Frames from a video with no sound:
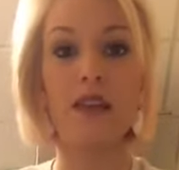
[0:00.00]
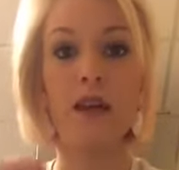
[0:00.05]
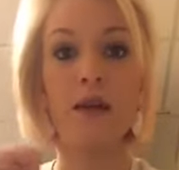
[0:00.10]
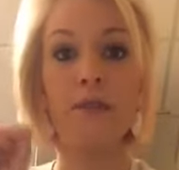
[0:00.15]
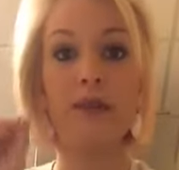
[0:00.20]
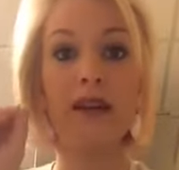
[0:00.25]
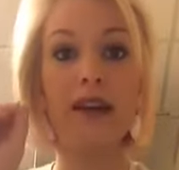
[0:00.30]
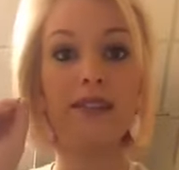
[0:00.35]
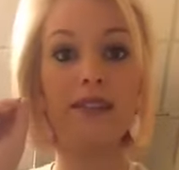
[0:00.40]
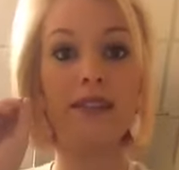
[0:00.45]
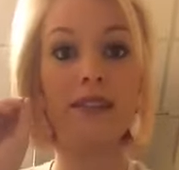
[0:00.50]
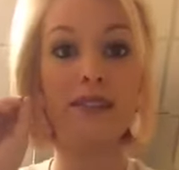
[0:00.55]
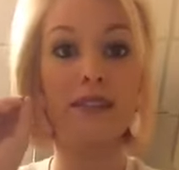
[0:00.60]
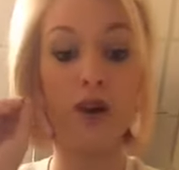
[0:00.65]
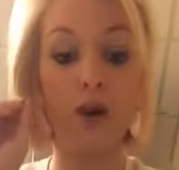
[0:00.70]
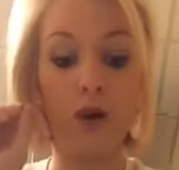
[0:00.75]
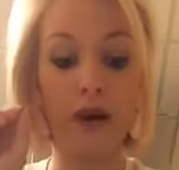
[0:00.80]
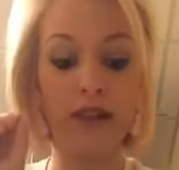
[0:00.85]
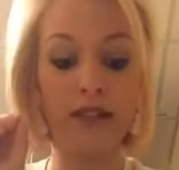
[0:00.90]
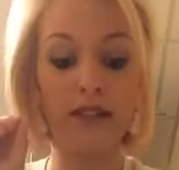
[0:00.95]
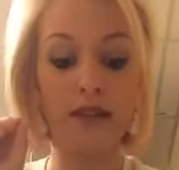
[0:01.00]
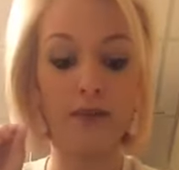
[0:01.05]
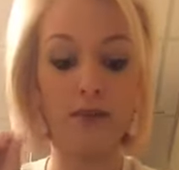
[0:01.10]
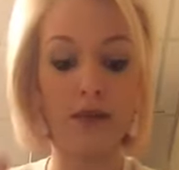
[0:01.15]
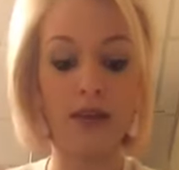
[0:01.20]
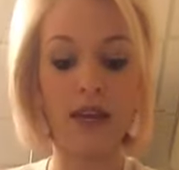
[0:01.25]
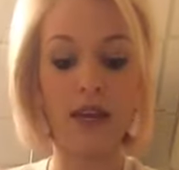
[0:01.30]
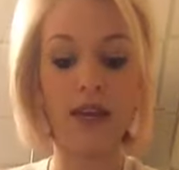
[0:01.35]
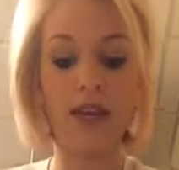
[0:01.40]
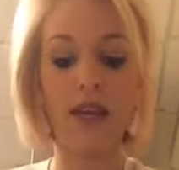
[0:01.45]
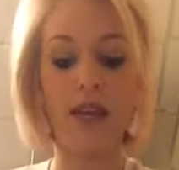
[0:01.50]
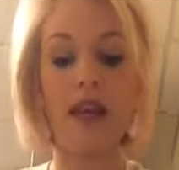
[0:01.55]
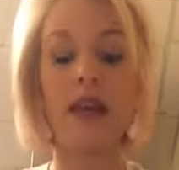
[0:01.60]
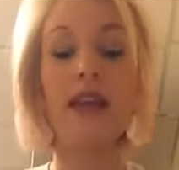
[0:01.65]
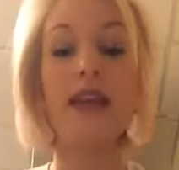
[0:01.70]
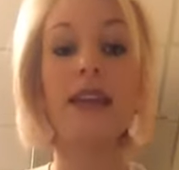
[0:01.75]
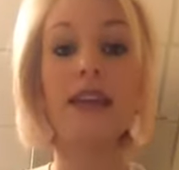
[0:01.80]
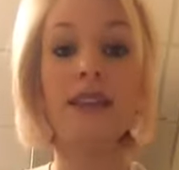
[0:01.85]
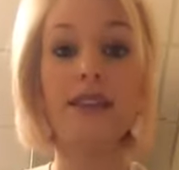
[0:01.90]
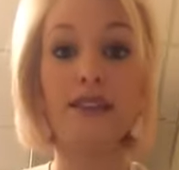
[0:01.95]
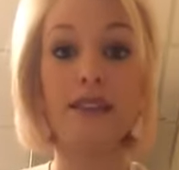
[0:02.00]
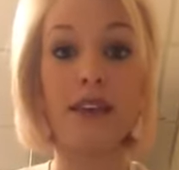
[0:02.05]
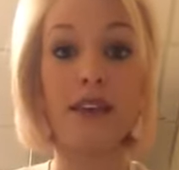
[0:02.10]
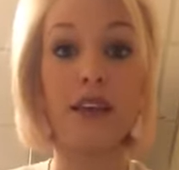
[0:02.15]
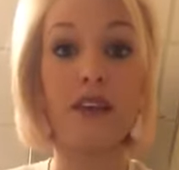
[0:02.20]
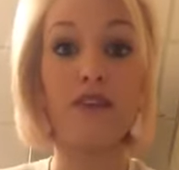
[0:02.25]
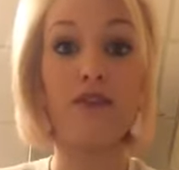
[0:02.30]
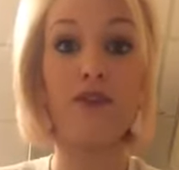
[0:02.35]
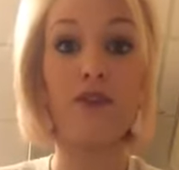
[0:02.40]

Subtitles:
because it's going to be easy for